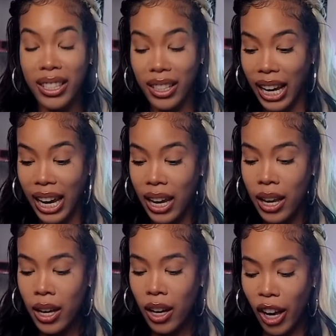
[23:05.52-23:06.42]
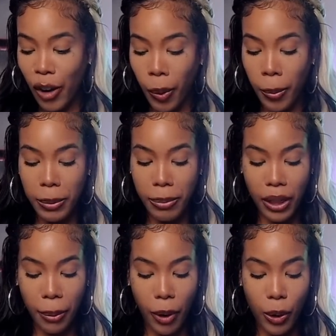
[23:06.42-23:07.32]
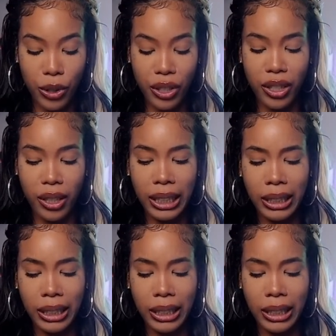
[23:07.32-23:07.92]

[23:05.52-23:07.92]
today have probably been the most